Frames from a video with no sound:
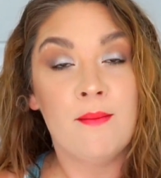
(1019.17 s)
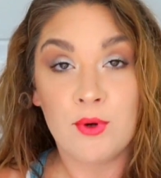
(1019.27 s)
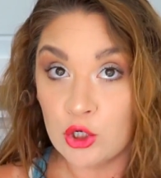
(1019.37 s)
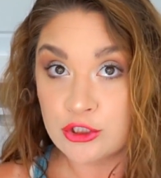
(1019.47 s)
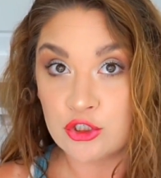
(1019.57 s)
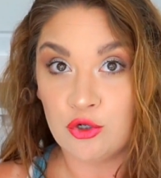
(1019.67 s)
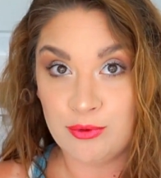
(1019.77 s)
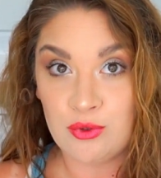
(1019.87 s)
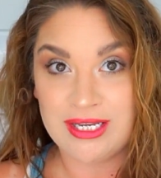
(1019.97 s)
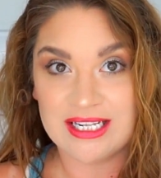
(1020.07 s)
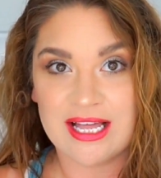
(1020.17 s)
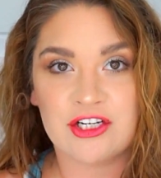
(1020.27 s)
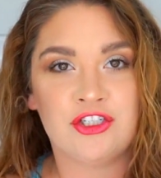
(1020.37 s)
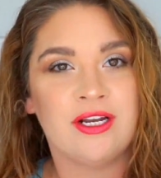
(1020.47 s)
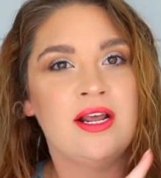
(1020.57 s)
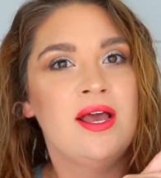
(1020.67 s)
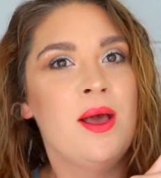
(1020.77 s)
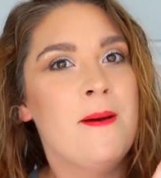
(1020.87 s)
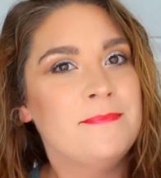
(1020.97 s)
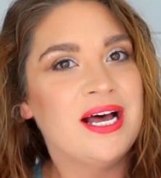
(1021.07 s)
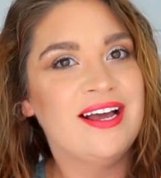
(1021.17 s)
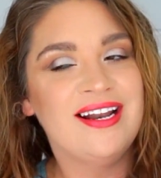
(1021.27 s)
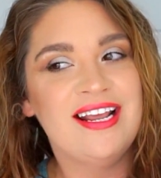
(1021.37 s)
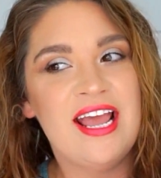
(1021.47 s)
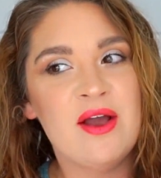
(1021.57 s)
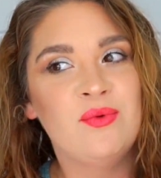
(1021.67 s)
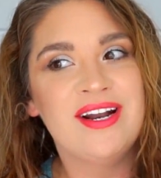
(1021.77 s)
personal beauty collection. But would